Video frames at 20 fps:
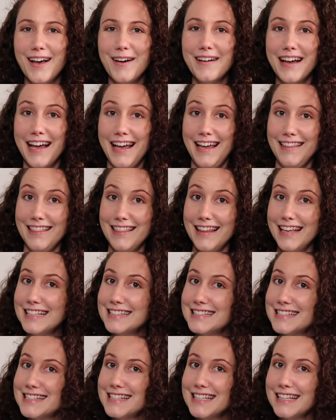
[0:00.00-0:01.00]
Okay,
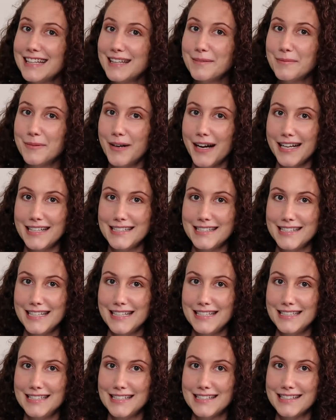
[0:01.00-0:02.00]
let's see the
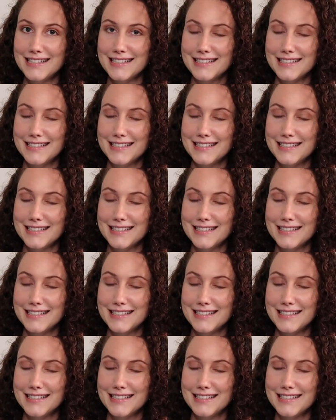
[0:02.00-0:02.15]
prices.